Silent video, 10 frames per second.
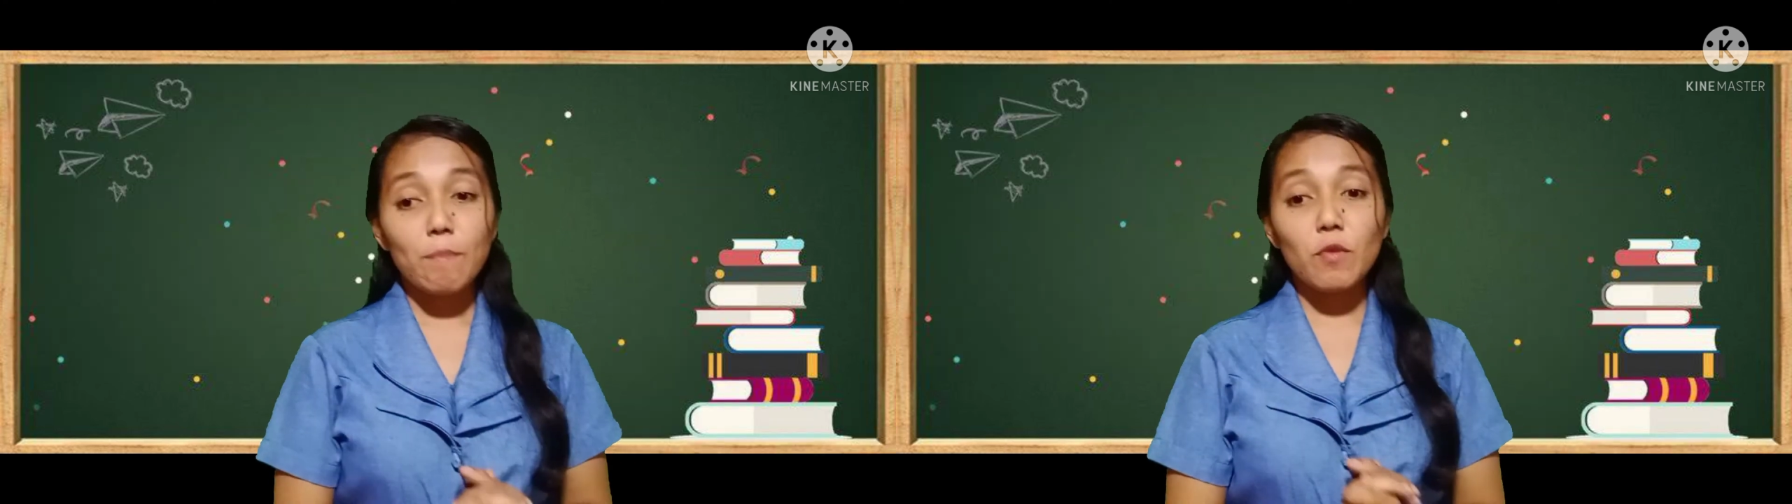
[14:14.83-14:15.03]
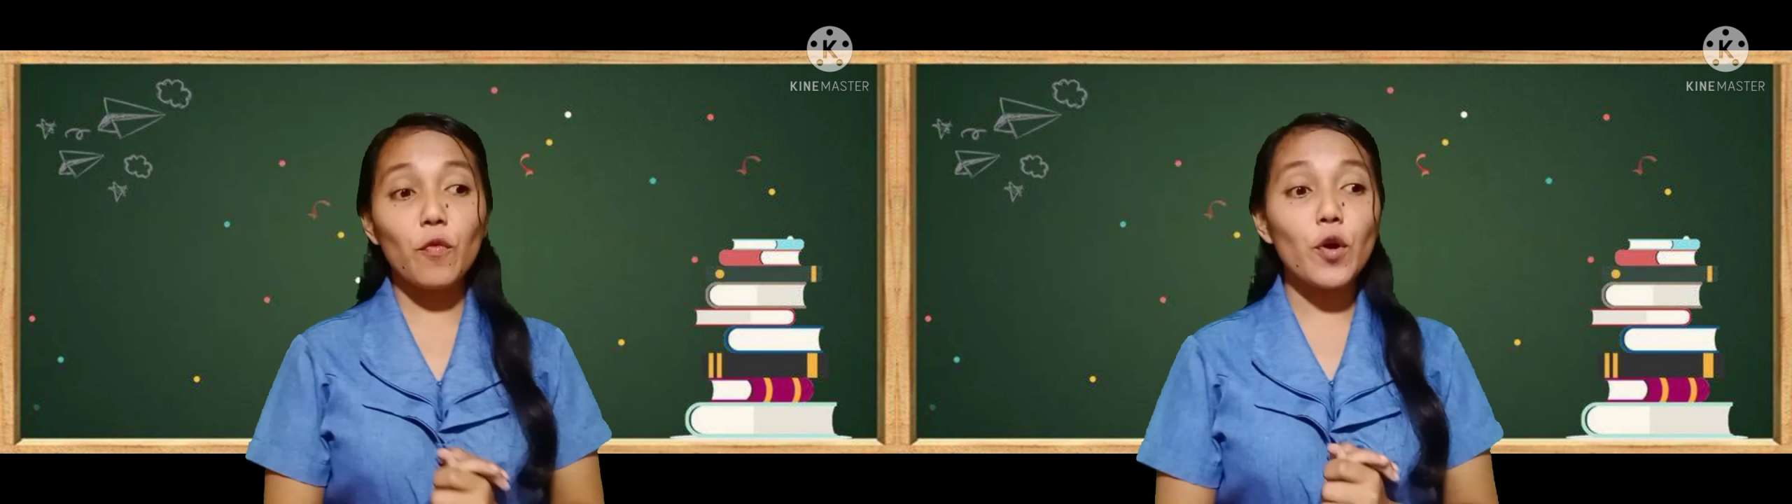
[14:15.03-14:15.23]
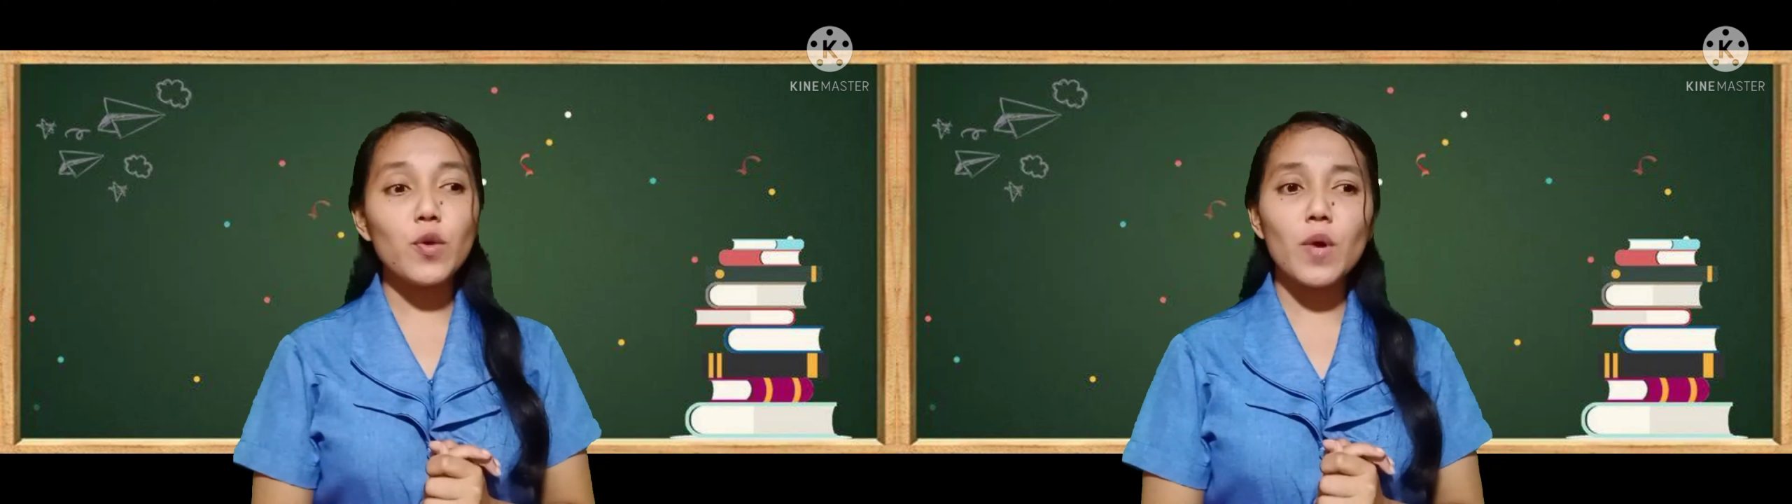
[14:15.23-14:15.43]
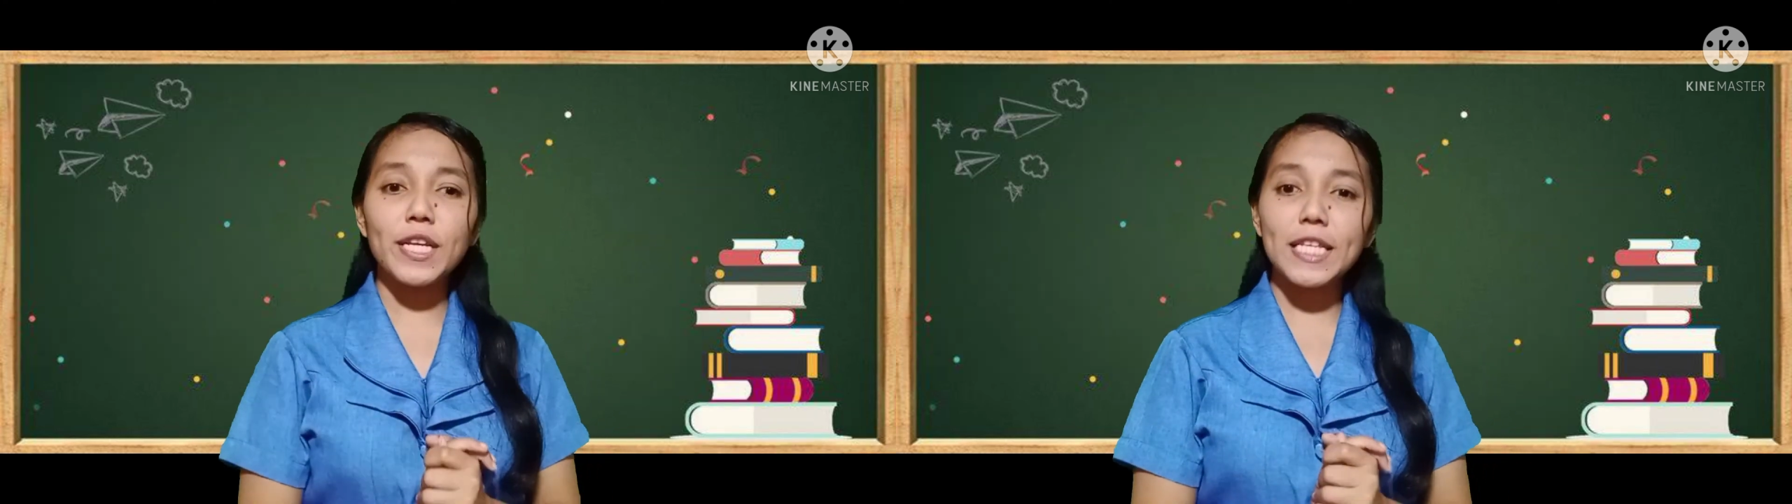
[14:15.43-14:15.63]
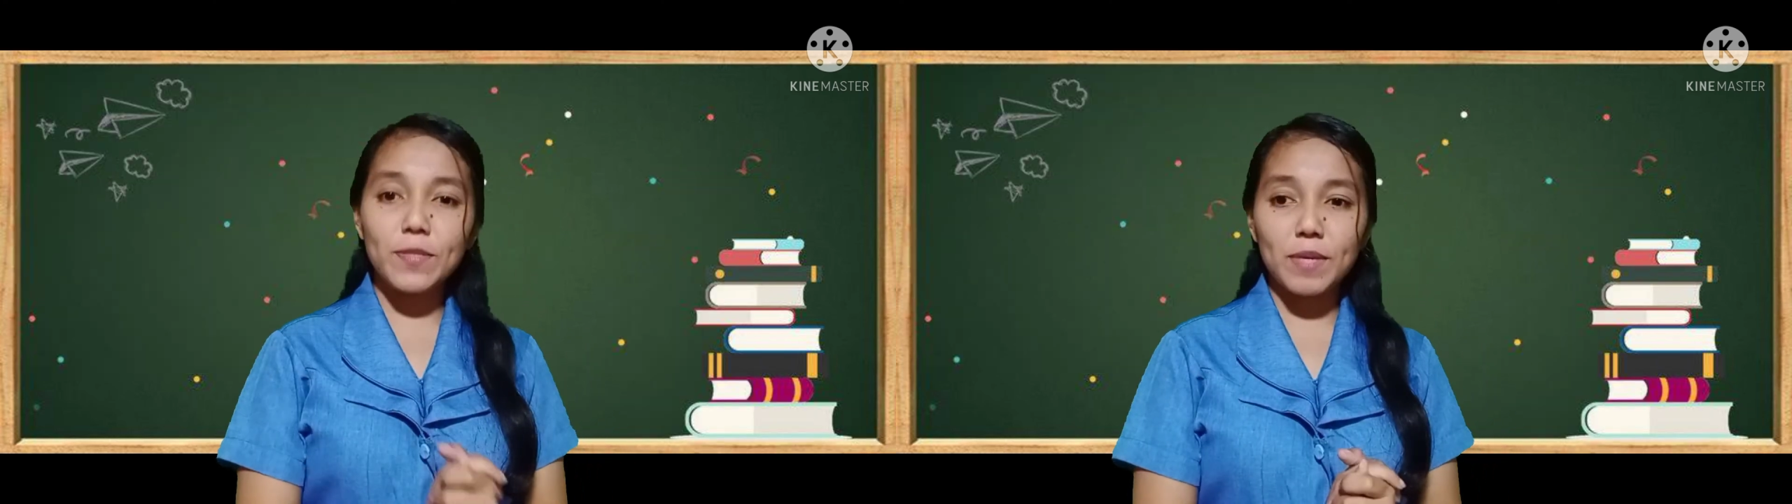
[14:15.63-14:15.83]
before you are
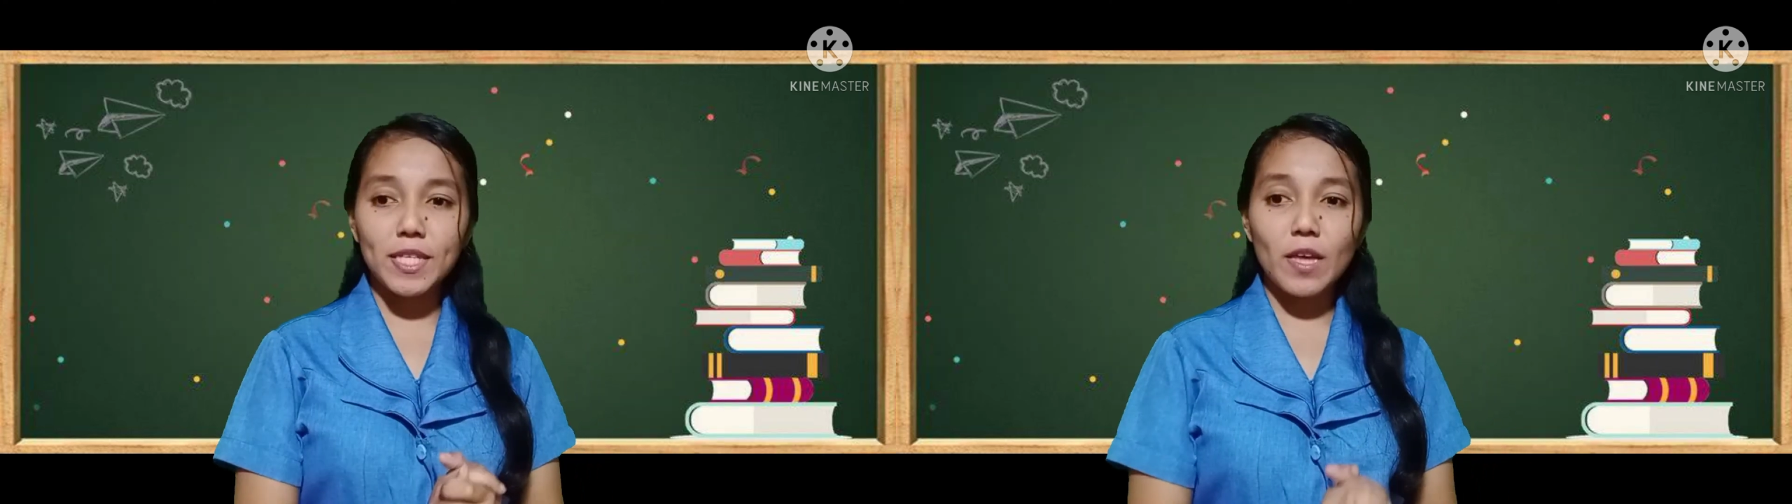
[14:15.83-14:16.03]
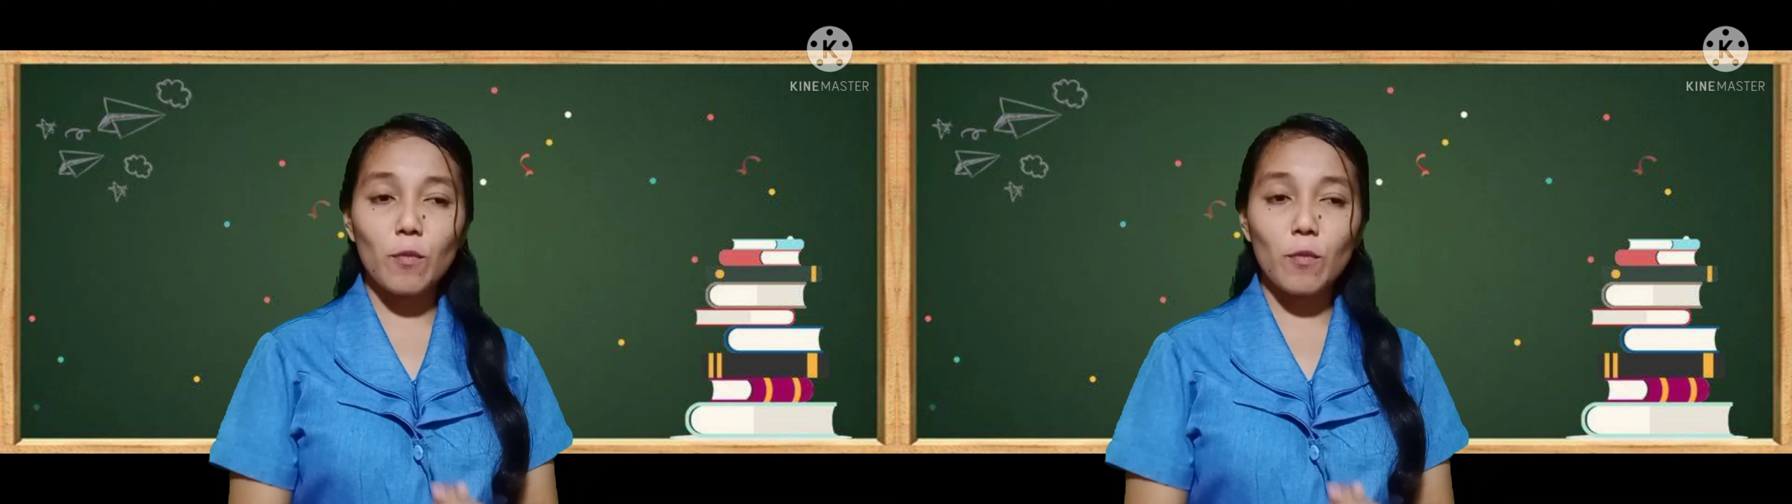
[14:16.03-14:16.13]
dismissed,